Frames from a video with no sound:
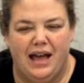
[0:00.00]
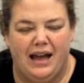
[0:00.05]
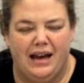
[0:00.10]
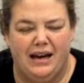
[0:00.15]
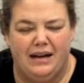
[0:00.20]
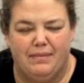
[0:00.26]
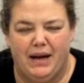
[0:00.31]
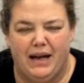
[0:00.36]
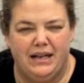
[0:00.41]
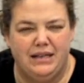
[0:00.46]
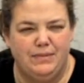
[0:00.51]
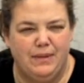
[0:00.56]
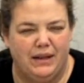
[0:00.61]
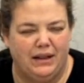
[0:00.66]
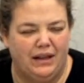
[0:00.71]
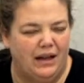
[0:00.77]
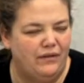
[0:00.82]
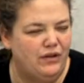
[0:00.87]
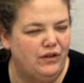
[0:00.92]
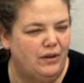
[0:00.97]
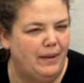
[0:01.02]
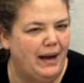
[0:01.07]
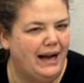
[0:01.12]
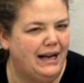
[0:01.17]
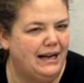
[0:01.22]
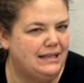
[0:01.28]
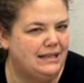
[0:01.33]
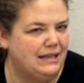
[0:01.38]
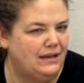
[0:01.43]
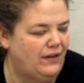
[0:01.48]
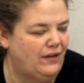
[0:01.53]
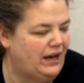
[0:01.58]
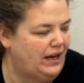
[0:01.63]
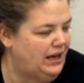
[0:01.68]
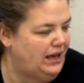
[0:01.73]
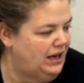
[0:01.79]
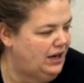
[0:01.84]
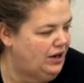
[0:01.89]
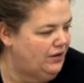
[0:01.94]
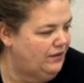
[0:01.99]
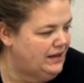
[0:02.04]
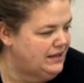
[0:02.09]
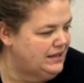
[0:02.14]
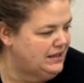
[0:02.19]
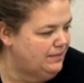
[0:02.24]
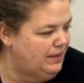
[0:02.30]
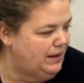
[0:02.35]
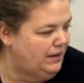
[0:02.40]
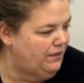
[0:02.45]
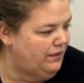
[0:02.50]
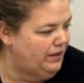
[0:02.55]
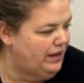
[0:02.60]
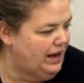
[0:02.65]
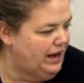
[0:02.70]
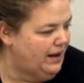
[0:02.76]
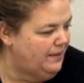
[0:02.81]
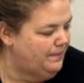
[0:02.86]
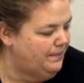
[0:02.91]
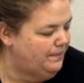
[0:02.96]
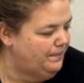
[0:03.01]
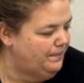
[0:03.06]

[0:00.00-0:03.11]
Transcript: And my husband loved them. I got to see if I can get her recipe for that.